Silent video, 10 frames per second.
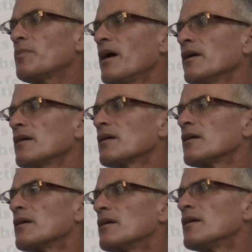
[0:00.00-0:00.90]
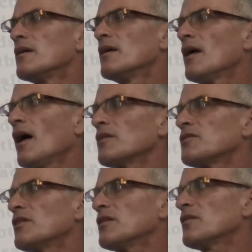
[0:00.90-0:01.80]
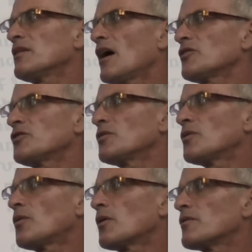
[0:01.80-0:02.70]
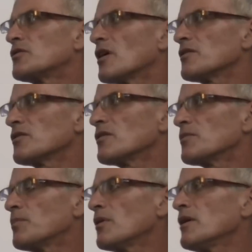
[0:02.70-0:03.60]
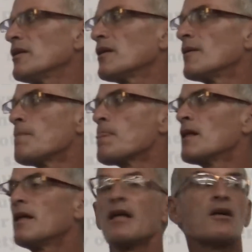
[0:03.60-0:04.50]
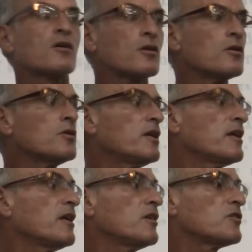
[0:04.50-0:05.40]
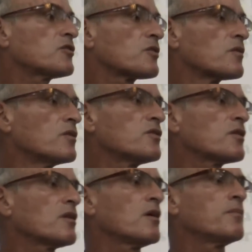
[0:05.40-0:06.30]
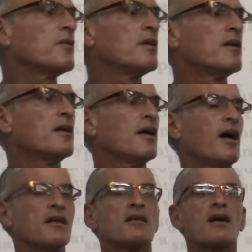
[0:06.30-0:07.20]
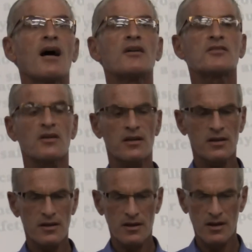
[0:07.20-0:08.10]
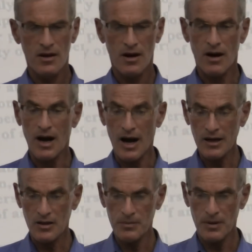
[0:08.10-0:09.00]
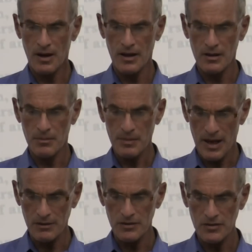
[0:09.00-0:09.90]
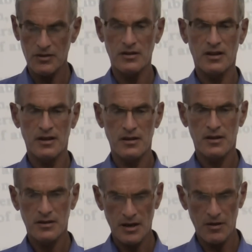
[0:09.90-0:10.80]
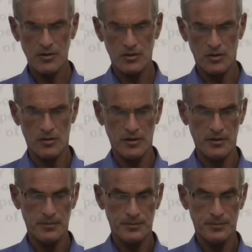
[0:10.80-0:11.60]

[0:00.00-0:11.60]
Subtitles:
Bank, as the International Court of Justice put it, including East Jerusalem and Gaza, are occupied Palestinian territory.